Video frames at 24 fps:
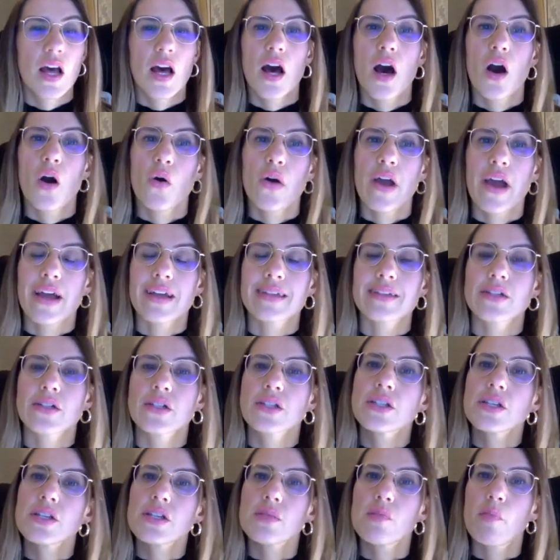Okay, so
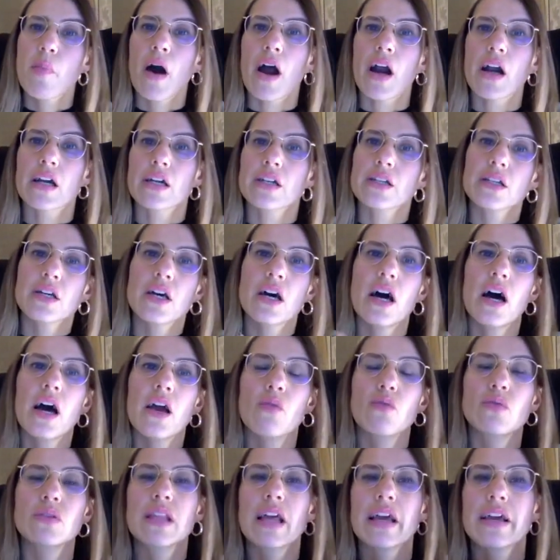in this part, I
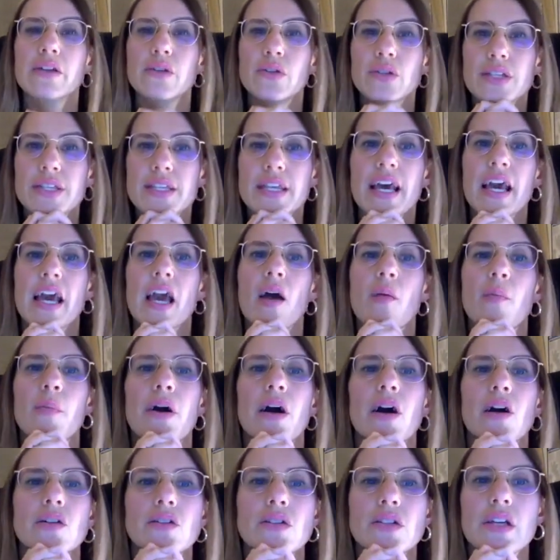would like to say
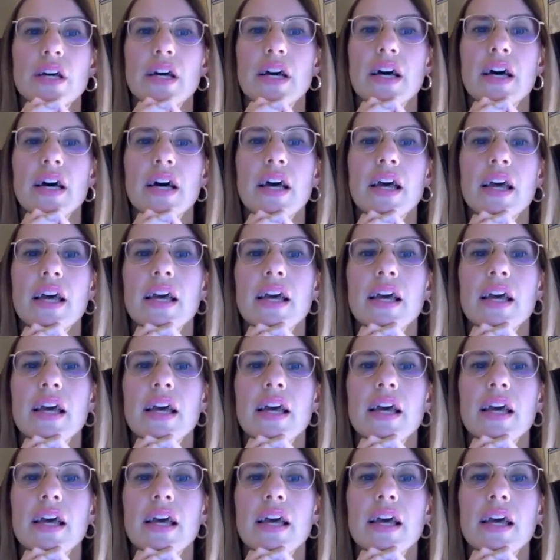about the